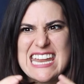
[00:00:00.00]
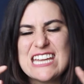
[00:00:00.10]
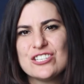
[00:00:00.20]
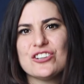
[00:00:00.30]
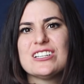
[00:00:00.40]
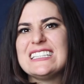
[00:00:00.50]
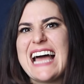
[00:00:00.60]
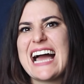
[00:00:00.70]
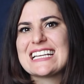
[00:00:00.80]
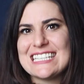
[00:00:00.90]
an
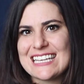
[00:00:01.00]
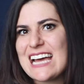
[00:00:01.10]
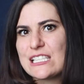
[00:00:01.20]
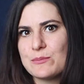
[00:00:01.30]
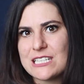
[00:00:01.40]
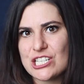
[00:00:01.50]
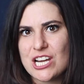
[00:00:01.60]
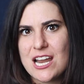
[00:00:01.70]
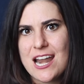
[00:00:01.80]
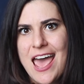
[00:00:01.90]
intergalactic
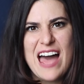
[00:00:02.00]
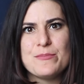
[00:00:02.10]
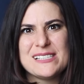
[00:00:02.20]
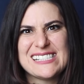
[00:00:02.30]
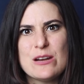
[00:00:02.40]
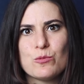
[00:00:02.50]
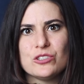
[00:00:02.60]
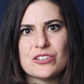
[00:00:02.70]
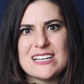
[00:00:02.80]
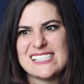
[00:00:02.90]
expedition, and the Pasayten
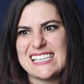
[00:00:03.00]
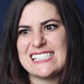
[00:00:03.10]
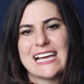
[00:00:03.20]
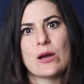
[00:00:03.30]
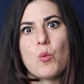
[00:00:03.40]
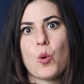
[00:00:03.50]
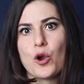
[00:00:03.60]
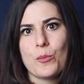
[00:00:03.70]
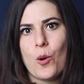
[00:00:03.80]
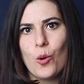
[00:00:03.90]
Wilderness is like a
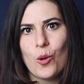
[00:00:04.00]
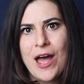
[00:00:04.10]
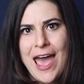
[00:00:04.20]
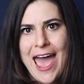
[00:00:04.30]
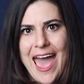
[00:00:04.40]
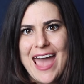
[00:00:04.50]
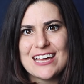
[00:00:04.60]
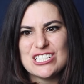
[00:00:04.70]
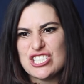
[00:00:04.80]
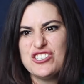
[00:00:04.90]
wormhole
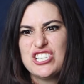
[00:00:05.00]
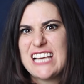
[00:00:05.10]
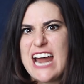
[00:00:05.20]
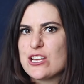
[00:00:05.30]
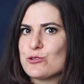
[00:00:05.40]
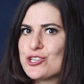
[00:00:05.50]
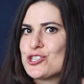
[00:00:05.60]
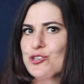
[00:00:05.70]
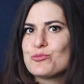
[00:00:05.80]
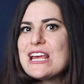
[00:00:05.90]
and you just gotta go
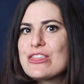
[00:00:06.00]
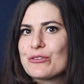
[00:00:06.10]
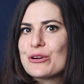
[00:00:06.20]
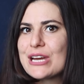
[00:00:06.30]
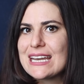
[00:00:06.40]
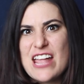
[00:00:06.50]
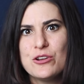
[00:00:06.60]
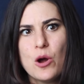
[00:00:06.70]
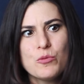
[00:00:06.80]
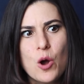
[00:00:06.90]
straight through it. And
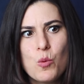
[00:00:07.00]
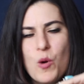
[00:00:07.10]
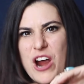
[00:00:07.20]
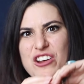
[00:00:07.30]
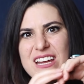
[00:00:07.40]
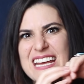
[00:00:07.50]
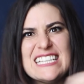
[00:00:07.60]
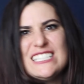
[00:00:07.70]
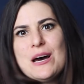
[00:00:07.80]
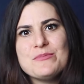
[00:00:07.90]
you don't know where you're gonna
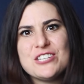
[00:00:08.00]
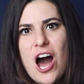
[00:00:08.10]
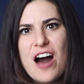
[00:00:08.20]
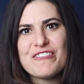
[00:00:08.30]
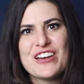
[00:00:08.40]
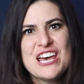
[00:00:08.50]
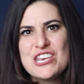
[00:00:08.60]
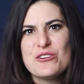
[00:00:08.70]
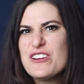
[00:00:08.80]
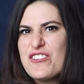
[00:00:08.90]
get dumped off.
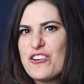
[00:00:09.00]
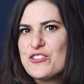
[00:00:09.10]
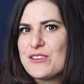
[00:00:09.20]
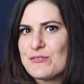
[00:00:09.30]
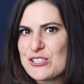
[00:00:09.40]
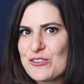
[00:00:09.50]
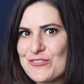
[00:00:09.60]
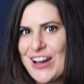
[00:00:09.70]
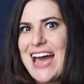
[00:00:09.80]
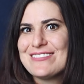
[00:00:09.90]
You don't even know if you can
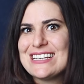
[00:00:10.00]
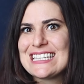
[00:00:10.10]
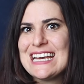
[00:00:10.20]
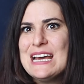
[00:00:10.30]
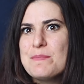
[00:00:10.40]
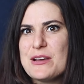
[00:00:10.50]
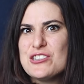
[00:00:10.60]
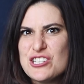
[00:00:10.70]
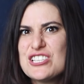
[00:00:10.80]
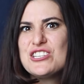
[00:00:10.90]
survive it, but
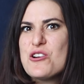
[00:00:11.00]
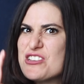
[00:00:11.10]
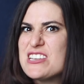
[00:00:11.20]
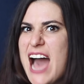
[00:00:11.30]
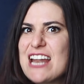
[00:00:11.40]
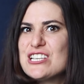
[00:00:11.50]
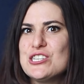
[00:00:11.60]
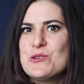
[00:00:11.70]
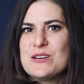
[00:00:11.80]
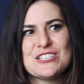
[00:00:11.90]
you just know you gotta
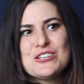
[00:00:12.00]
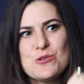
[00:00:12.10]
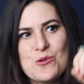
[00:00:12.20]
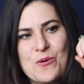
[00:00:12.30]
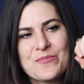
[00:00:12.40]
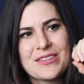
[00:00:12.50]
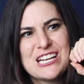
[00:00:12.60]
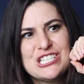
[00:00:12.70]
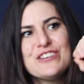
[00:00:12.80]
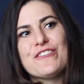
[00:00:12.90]
do it to,
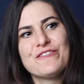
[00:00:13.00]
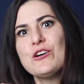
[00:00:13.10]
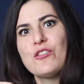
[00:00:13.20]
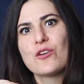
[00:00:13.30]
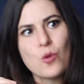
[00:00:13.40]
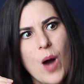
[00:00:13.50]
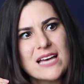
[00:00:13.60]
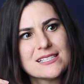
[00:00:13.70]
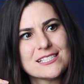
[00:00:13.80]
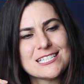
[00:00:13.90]
to fulfill the
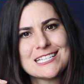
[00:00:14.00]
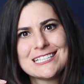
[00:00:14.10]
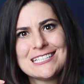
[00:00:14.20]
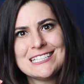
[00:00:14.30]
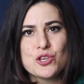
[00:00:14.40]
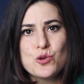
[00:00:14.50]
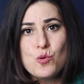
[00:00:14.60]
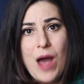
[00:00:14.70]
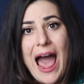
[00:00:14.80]
quest. You